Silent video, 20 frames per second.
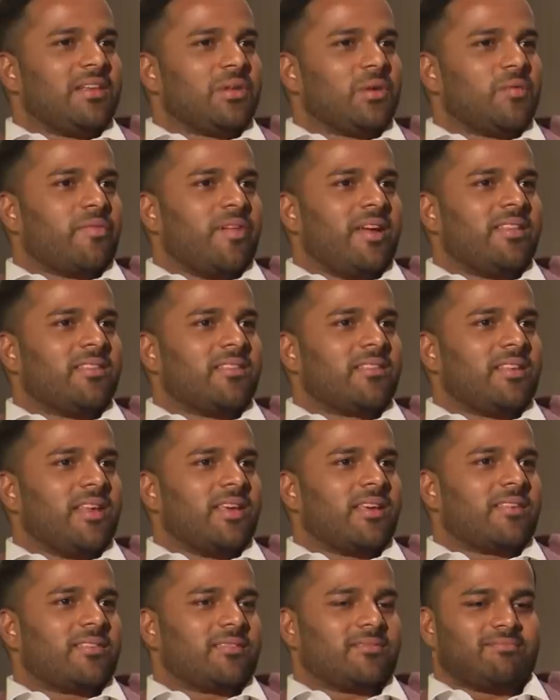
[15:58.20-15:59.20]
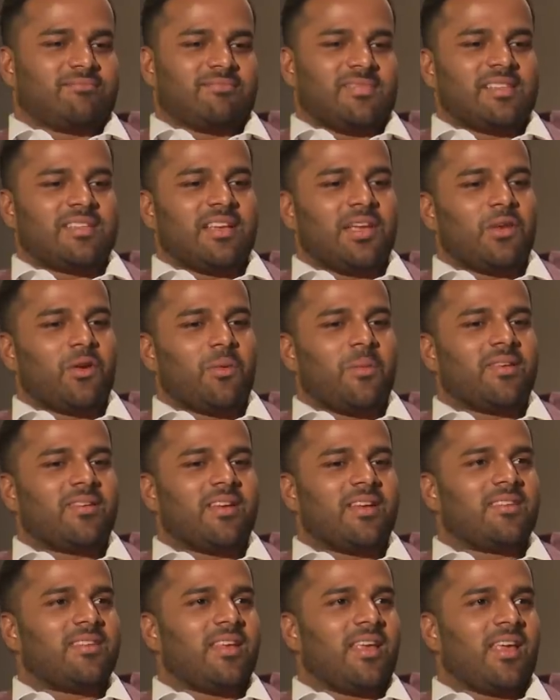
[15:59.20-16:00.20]
that you're friends, like they'll send you a
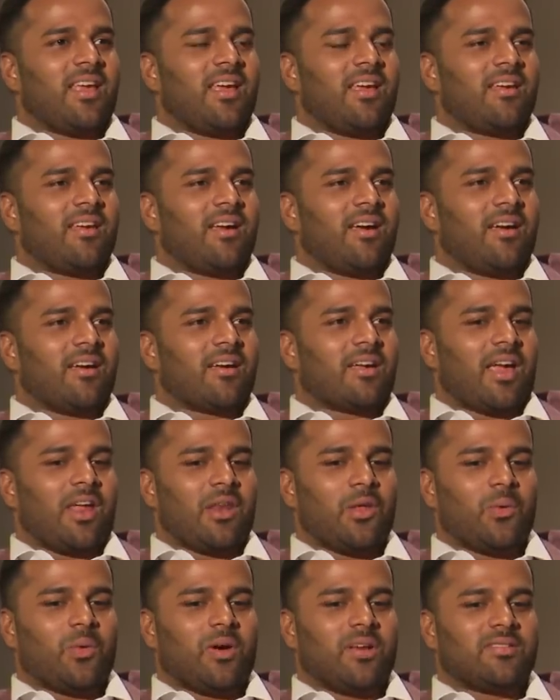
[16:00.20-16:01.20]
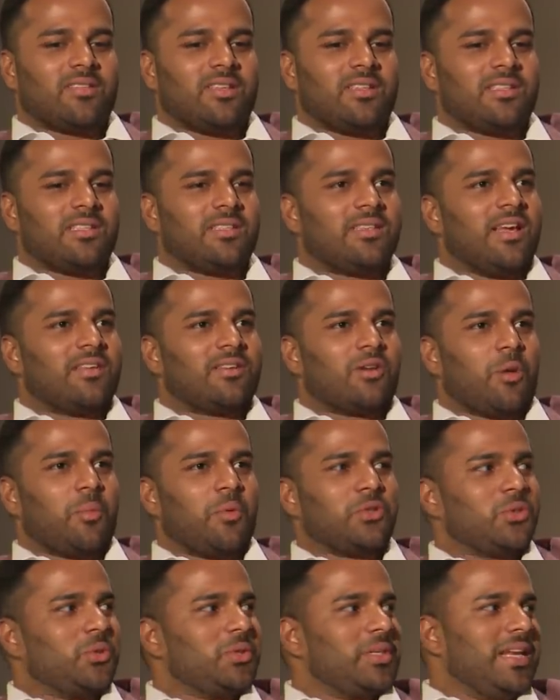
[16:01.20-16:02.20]
message saying, hey, uh, can you ask Chichi? There's an
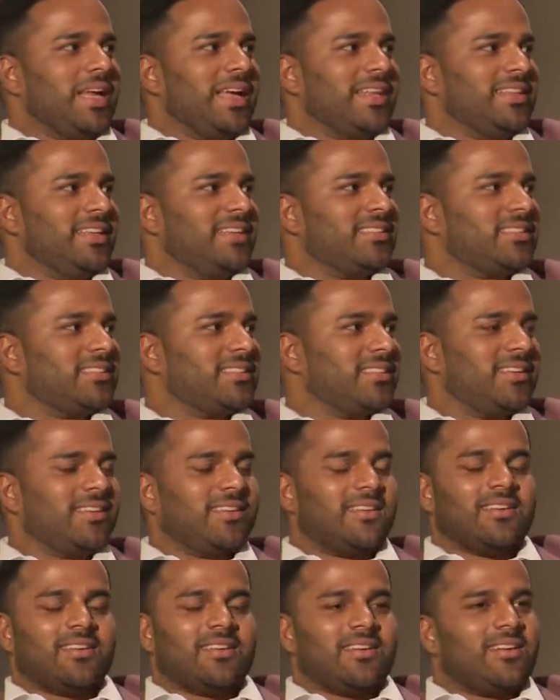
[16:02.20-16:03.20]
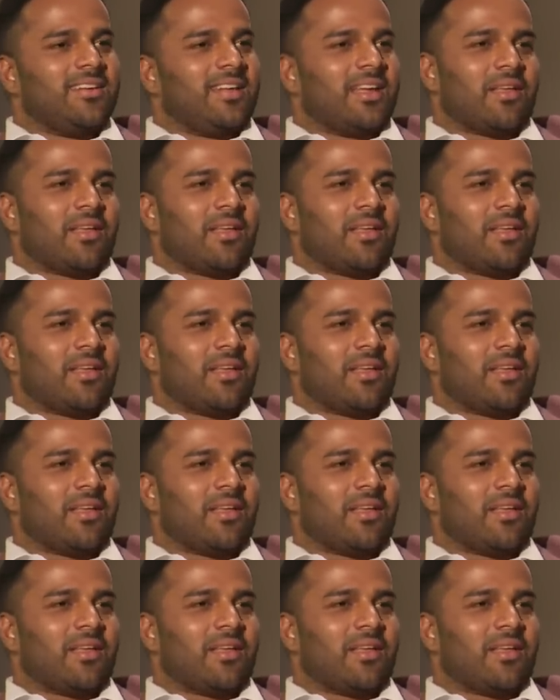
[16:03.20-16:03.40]
opportunity like this. And,